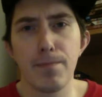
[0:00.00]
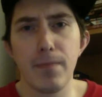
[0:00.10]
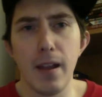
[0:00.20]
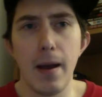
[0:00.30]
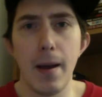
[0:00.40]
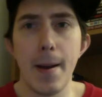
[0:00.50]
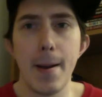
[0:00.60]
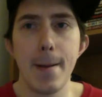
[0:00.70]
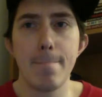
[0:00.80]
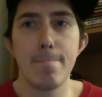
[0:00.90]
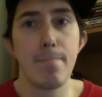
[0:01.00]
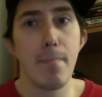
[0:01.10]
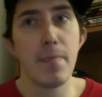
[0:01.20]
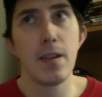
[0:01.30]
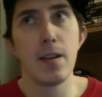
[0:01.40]
Uh,
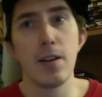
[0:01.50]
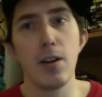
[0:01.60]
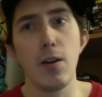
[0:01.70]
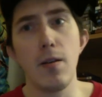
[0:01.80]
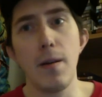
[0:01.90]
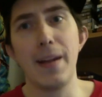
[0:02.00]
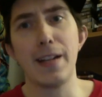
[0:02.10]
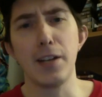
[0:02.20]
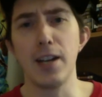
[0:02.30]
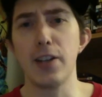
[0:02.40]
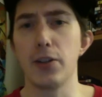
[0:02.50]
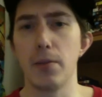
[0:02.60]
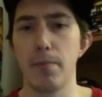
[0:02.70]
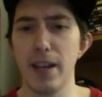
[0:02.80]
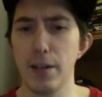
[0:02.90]
you know, I'm not saying it's the
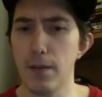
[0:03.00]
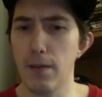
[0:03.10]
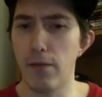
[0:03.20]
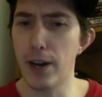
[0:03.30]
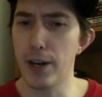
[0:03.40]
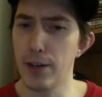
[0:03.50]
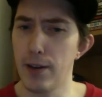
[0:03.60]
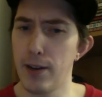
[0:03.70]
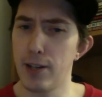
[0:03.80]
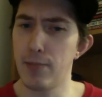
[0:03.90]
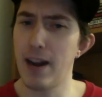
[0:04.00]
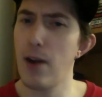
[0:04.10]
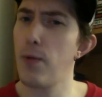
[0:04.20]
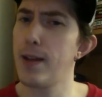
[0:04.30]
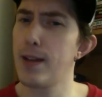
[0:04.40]
best of the franchise, but I don't
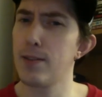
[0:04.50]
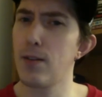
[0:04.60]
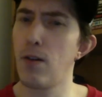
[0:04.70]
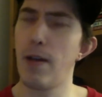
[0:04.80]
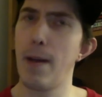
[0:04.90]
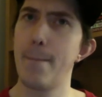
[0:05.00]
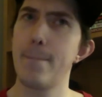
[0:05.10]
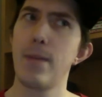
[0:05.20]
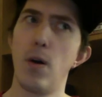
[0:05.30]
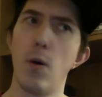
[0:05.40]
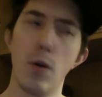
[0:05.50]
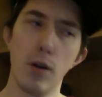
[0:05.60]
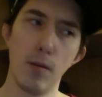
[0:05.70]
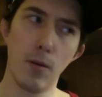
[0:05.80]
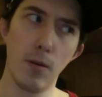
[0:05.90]
think it's all that
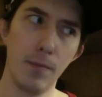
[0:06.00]
horrible.